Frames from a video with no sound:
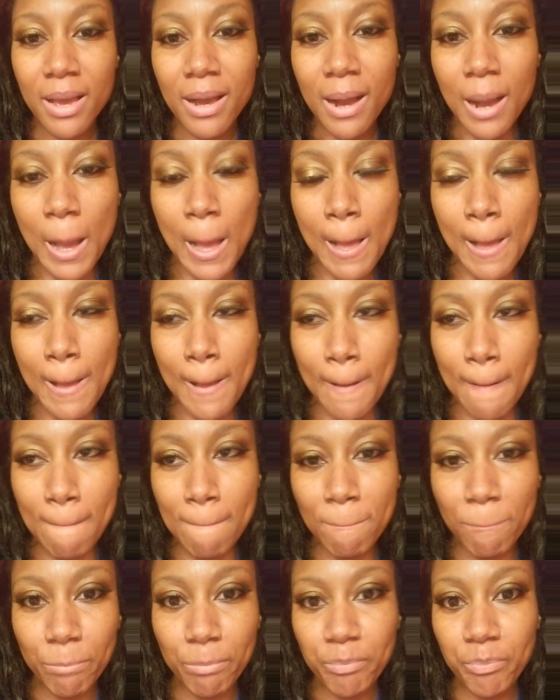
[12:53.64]

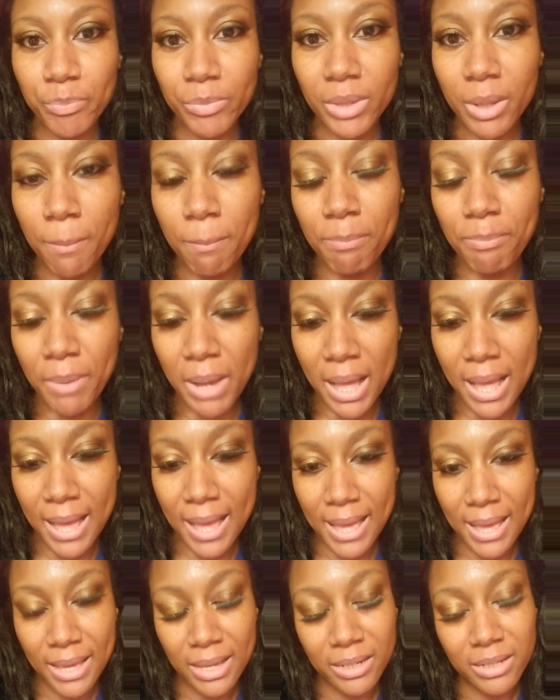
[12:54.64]

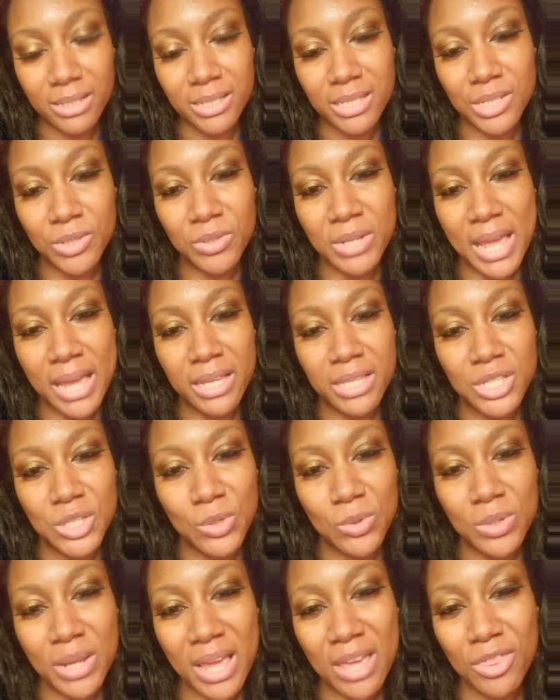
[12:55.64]
But so day
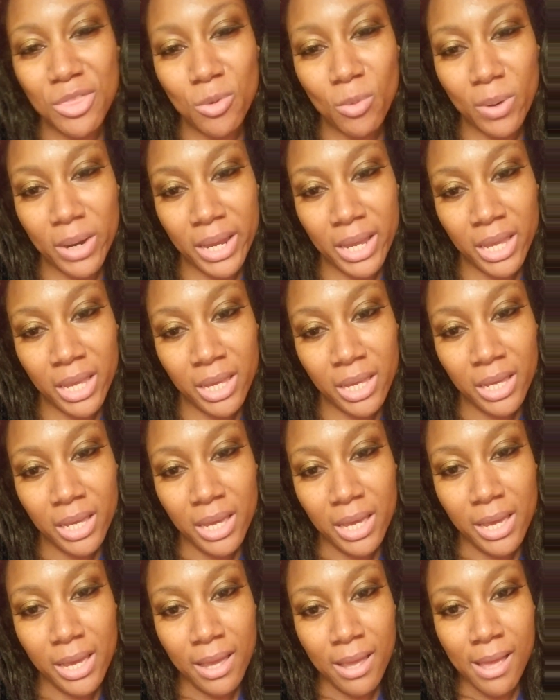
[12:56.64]
two, day three,
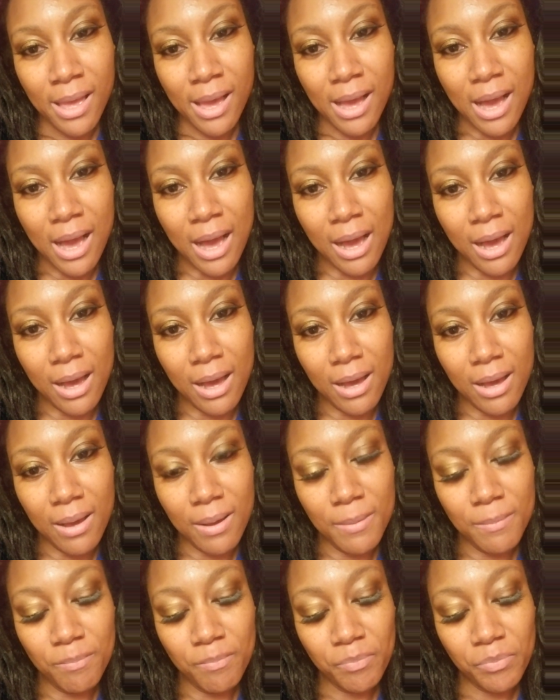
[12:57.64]

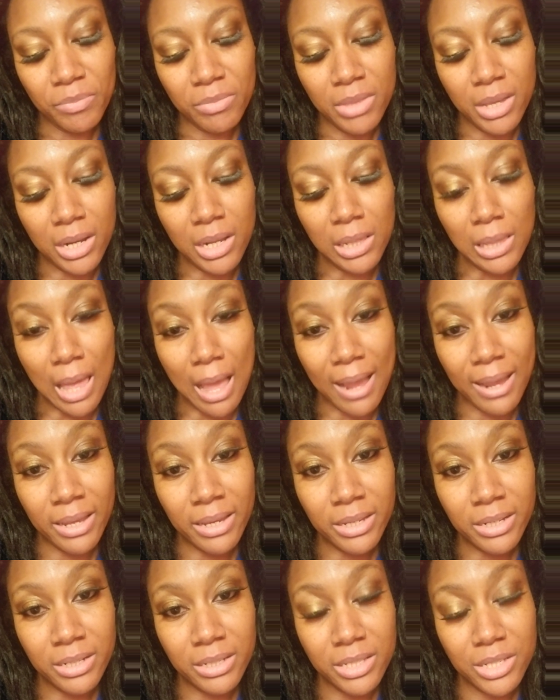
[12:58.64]
the
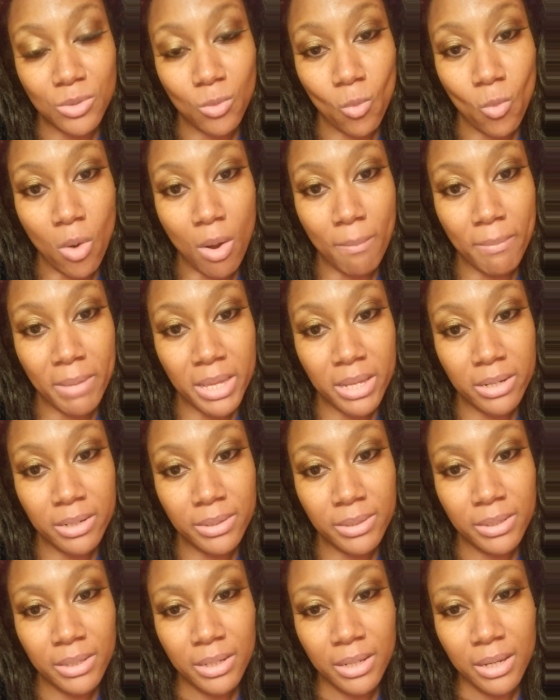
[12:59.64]
client
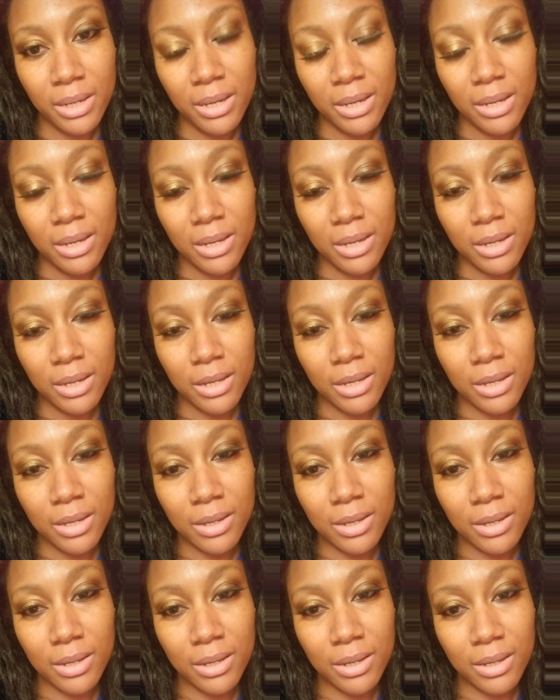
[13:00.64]
woman
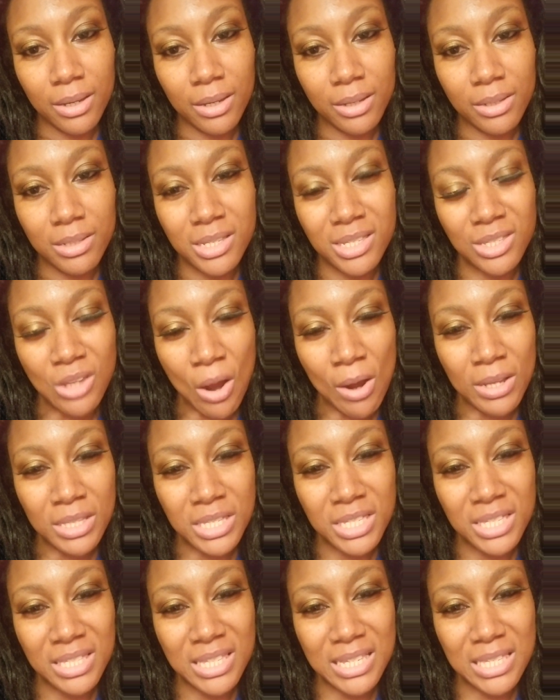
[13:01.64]

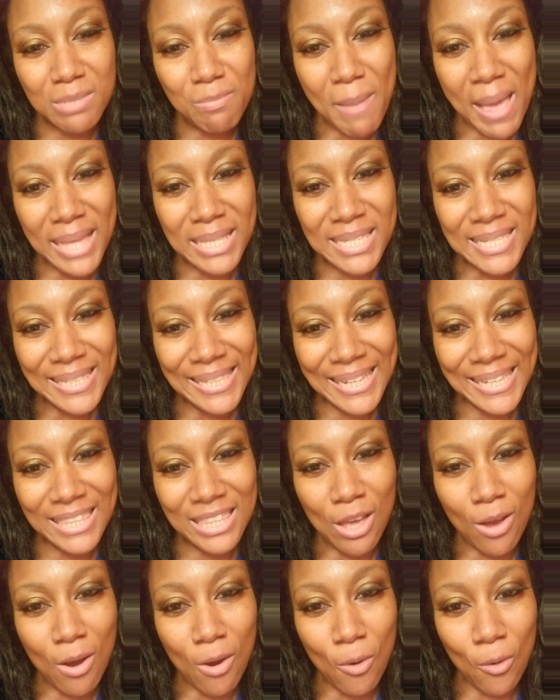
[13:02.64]
starts dismantling
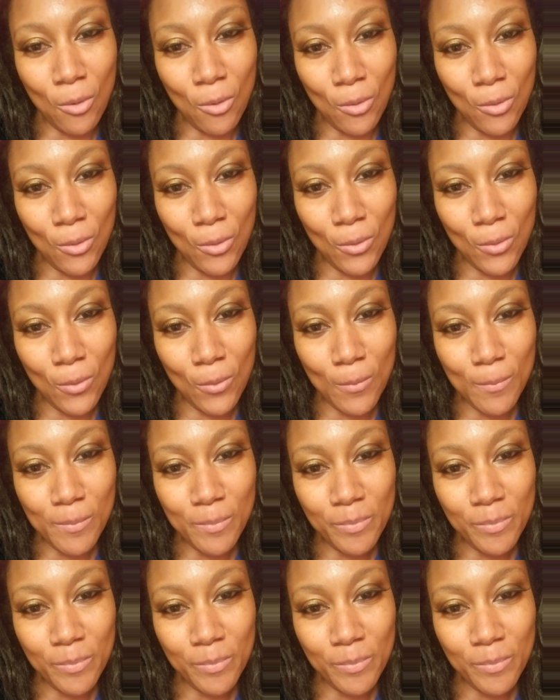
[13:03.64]
the whole,